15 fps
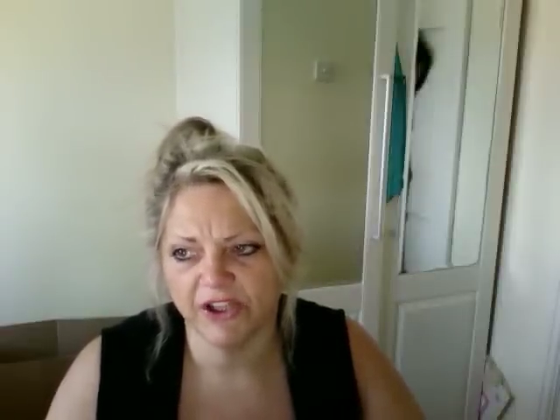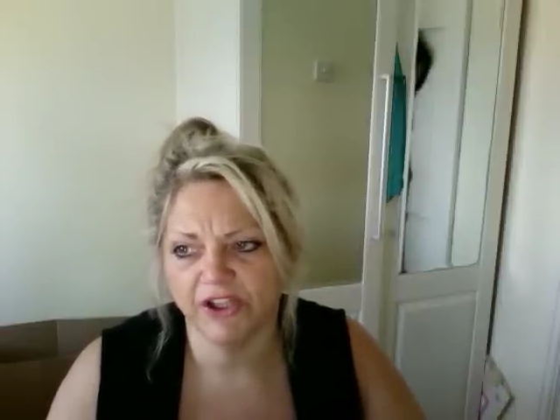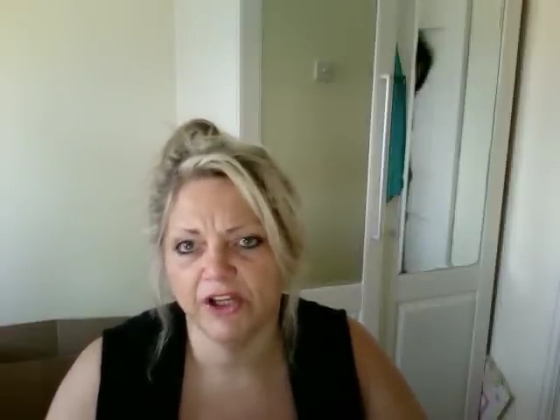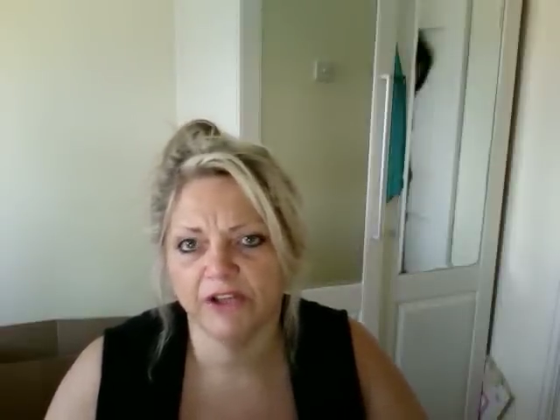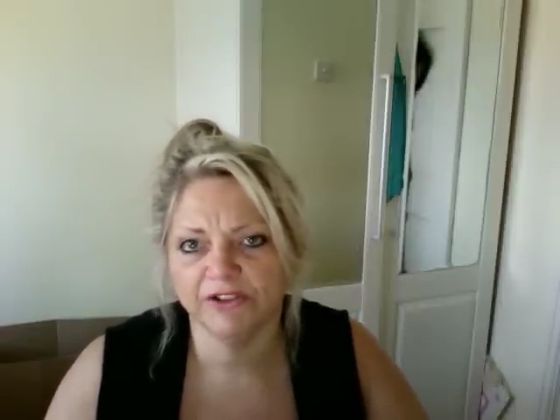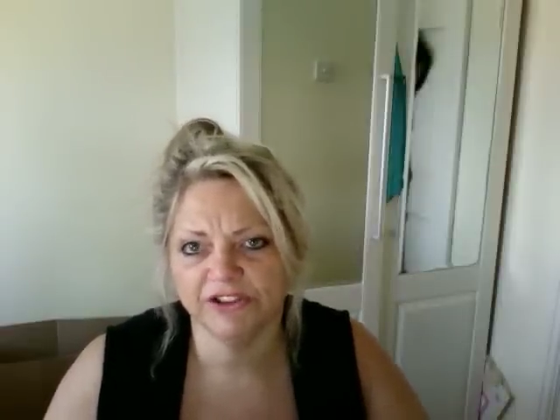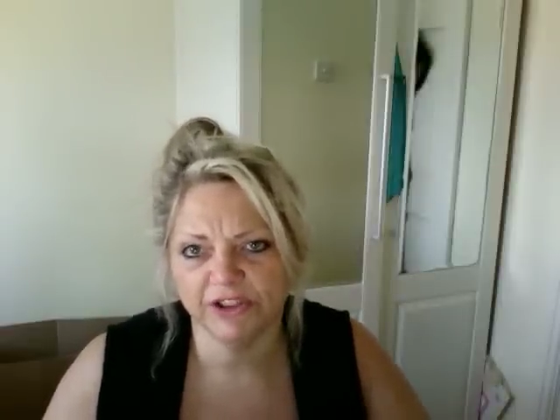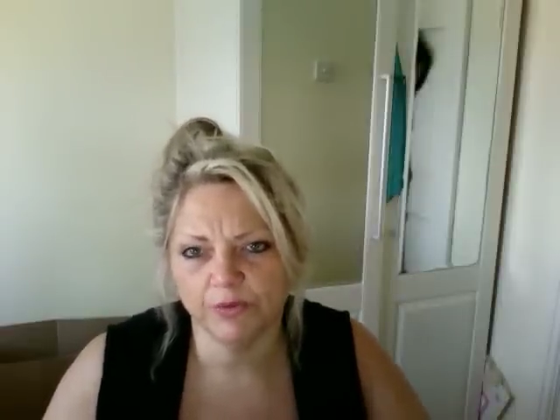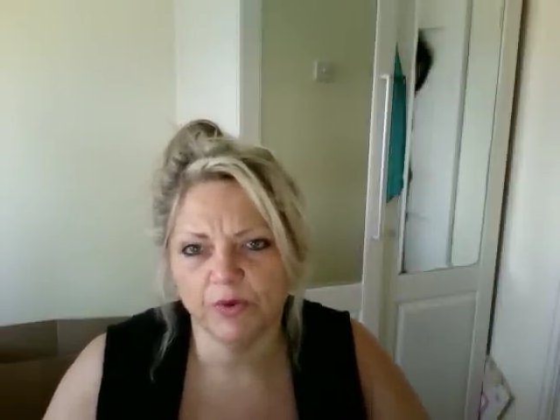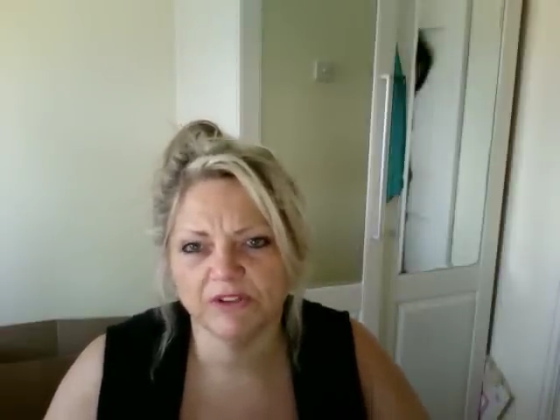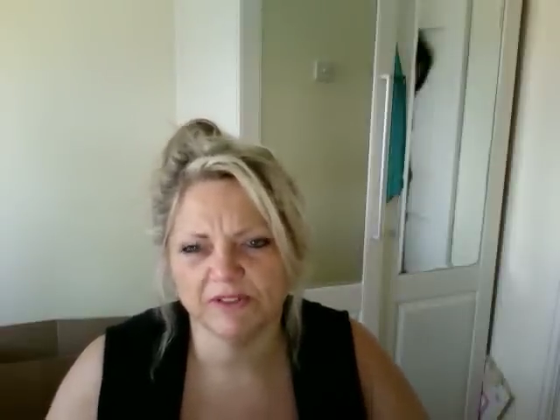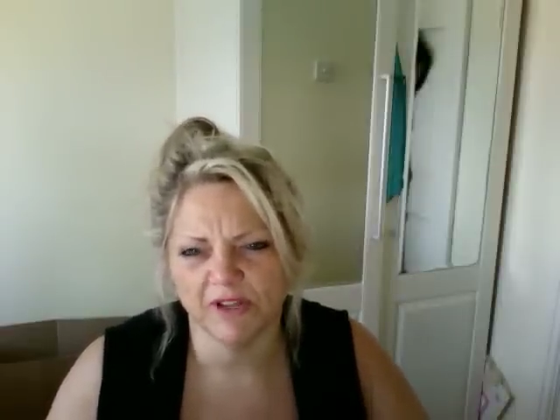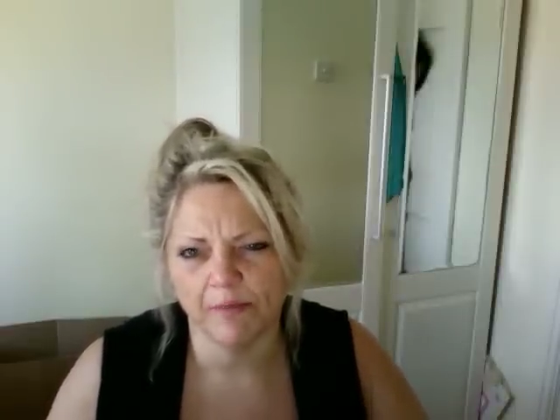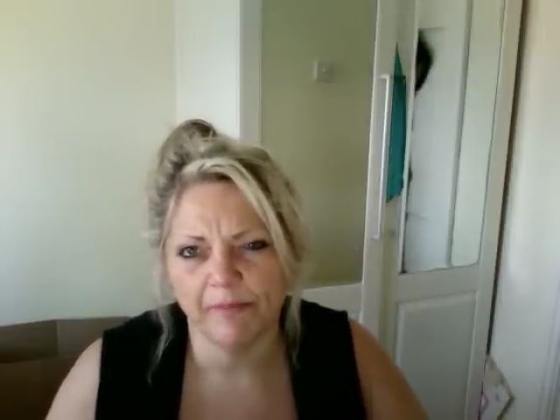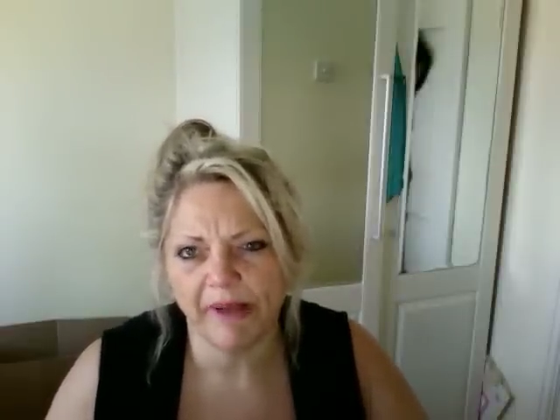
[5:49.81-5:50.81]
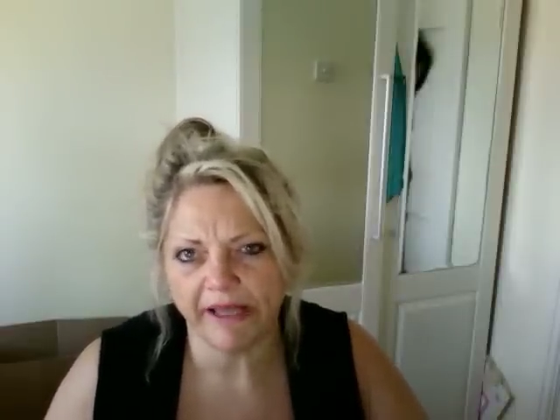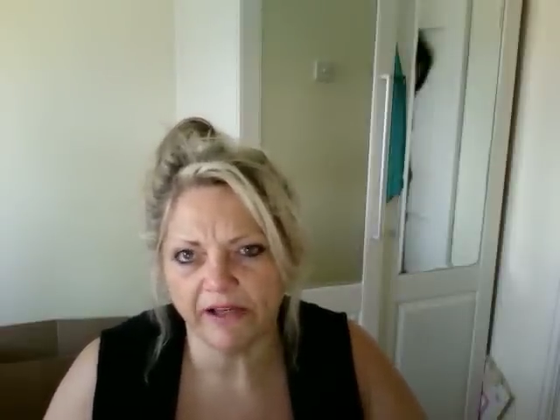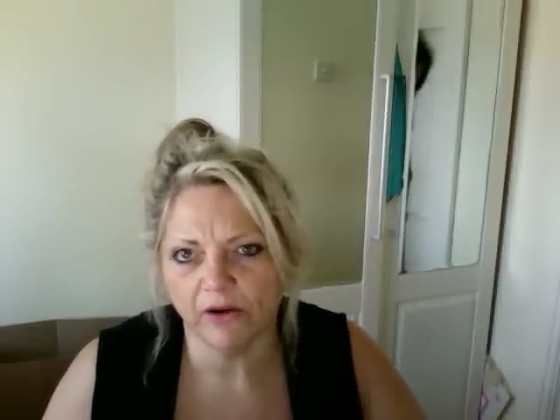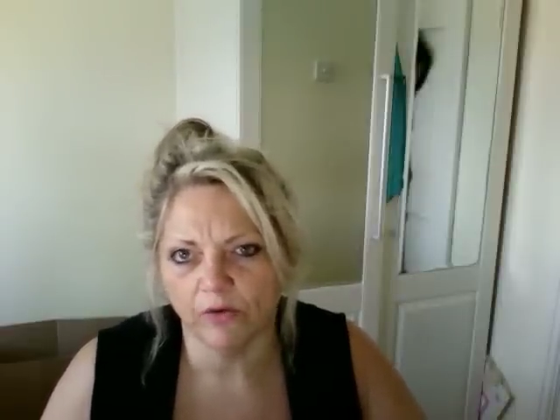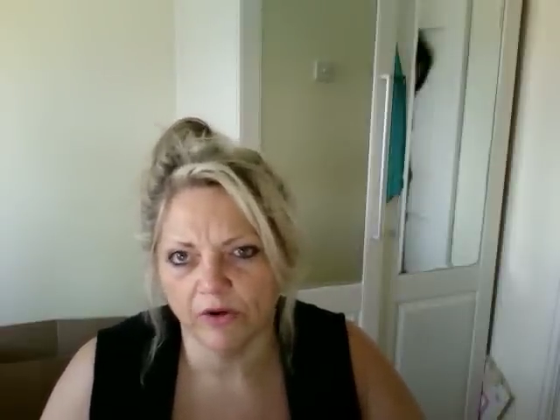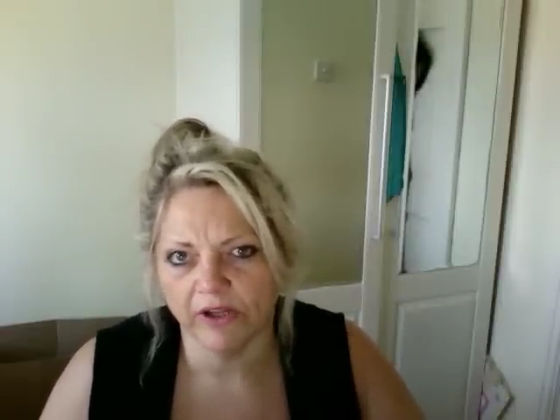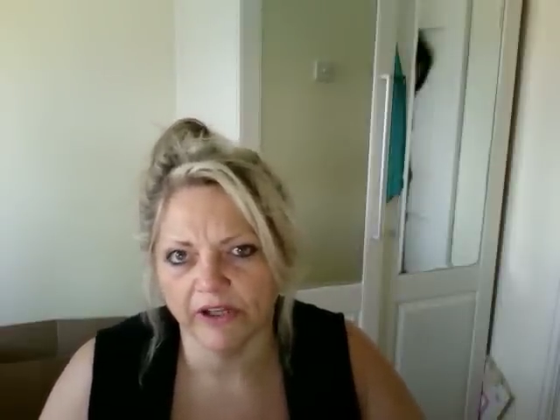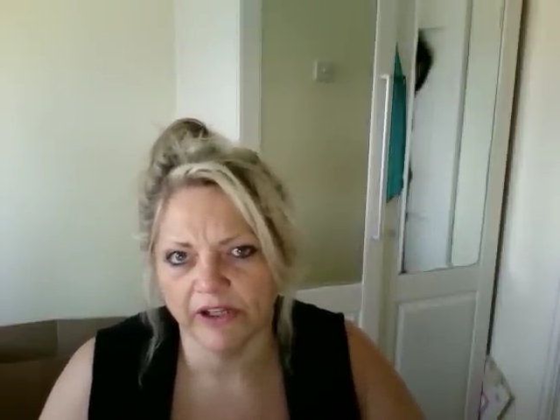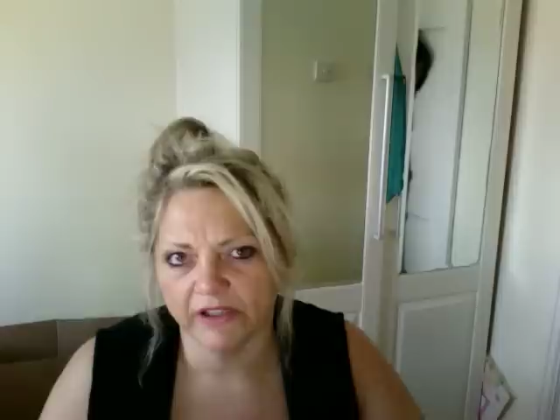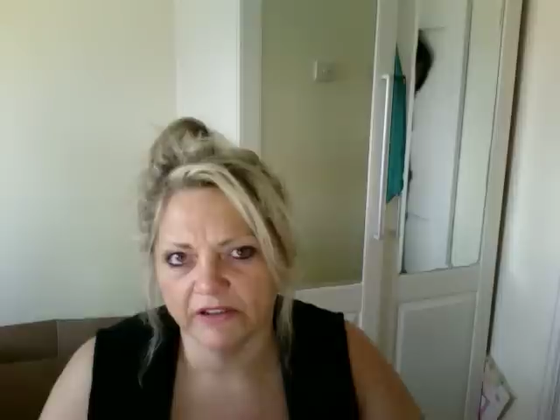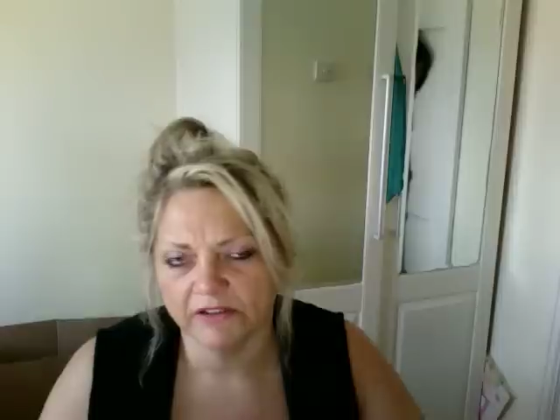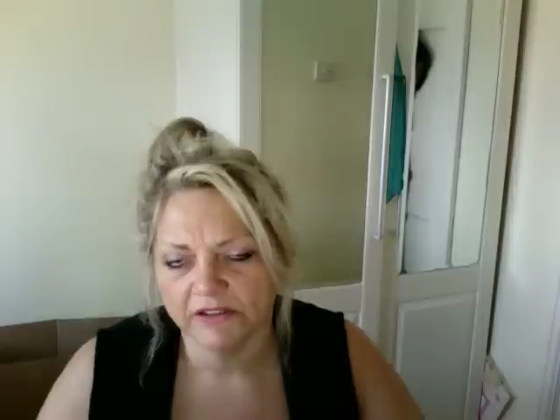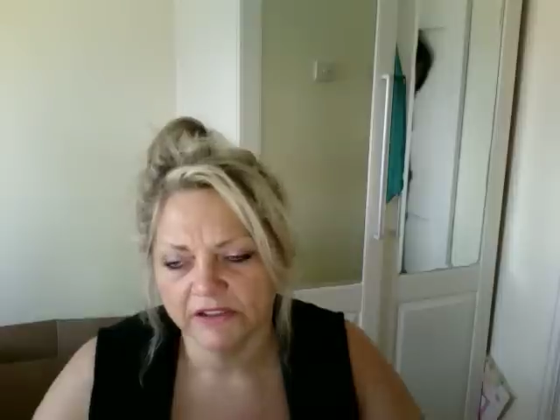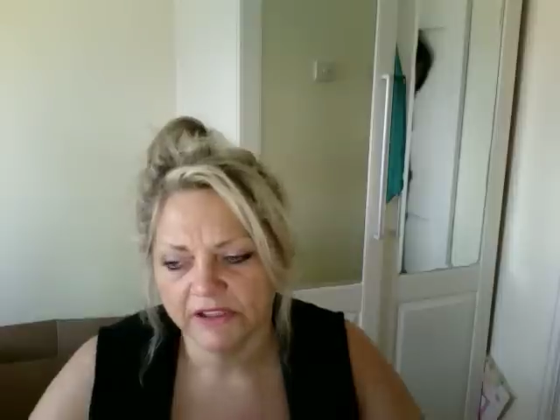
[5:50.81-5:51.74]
you know, she wasn't a bad old girl,